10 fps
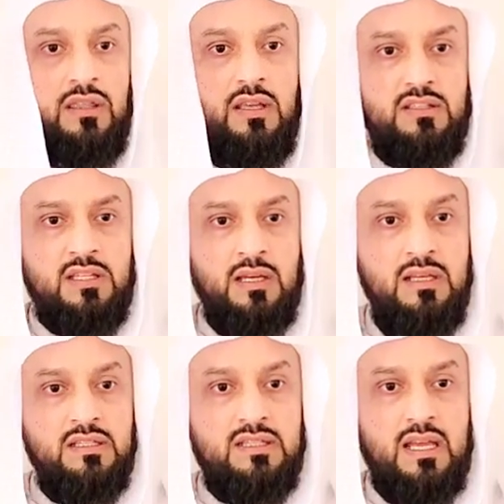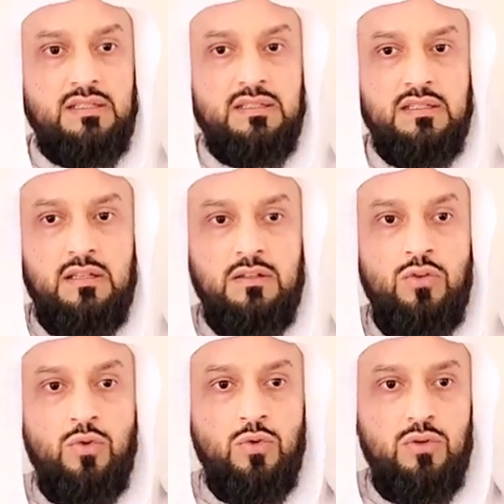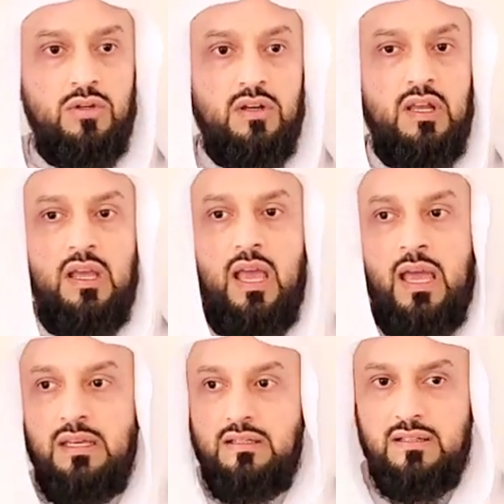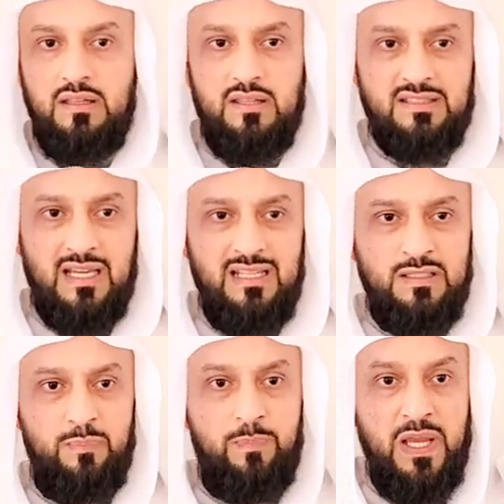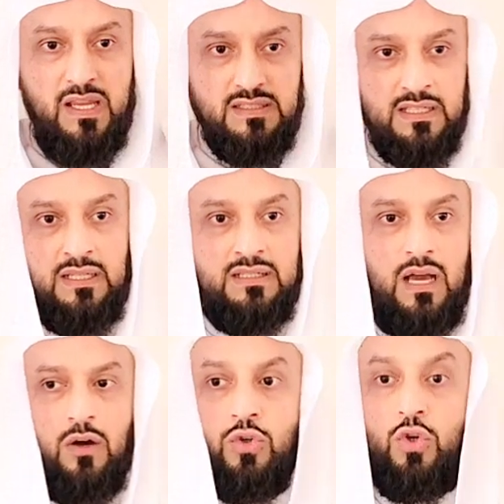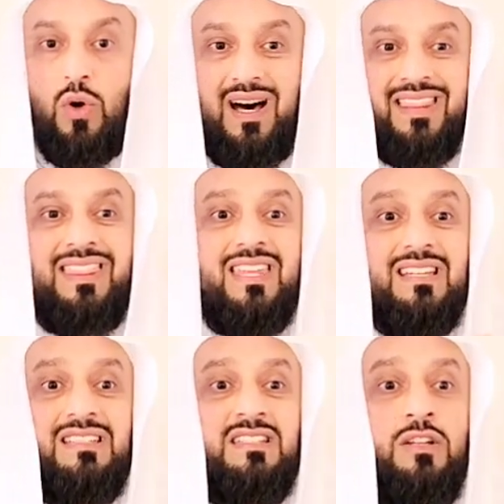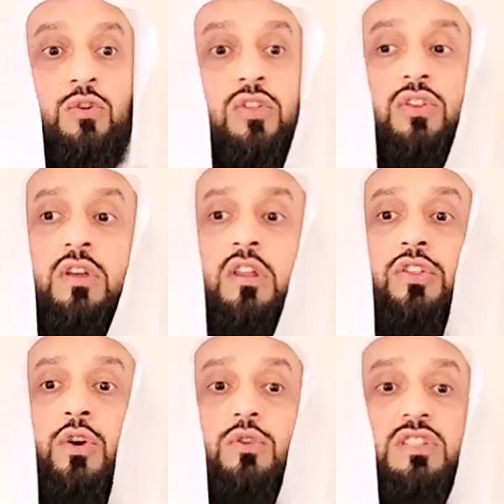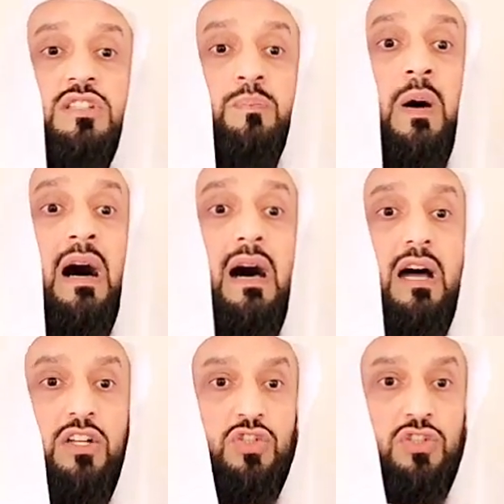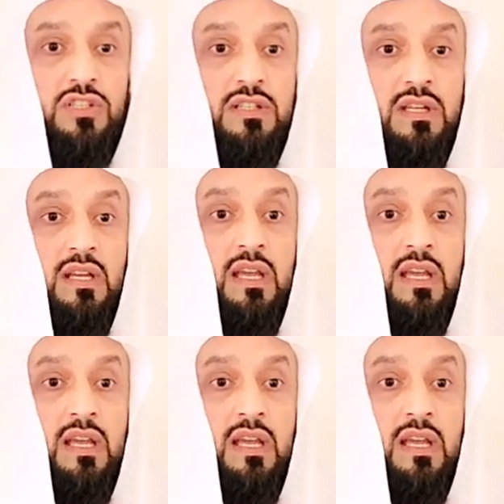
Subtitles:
The sun is at noon and the sun is beating down. You are thirsty. Your throat is parched.